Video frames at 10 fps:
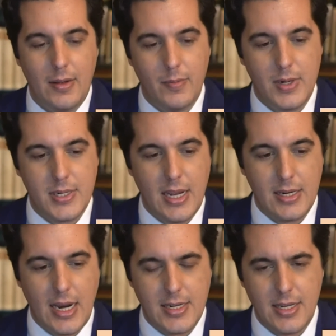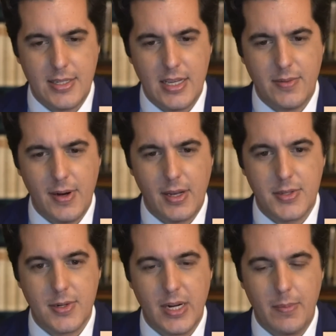which actually I'd say is very
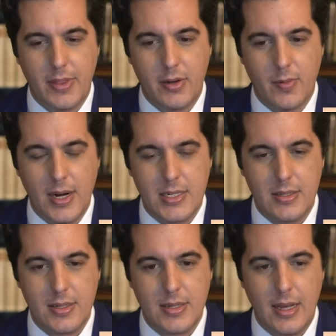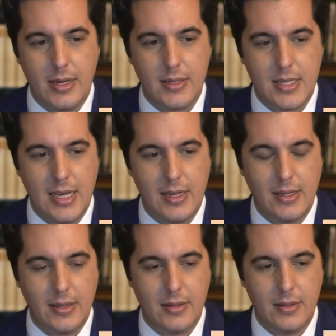concerning about the direction society is
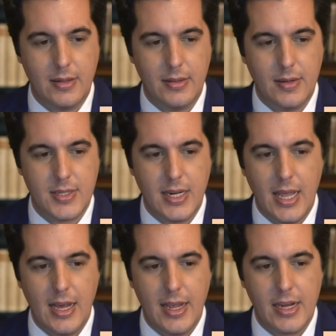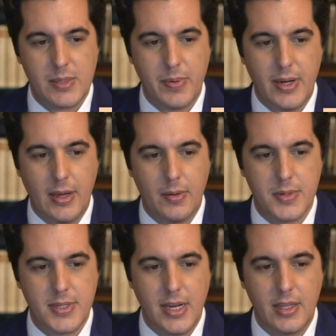heading in. There's an AI expert now
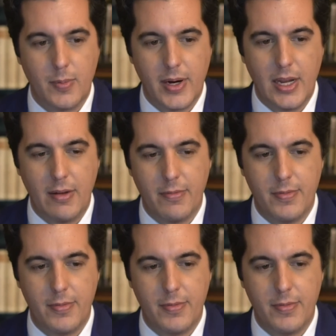saying that we're going to have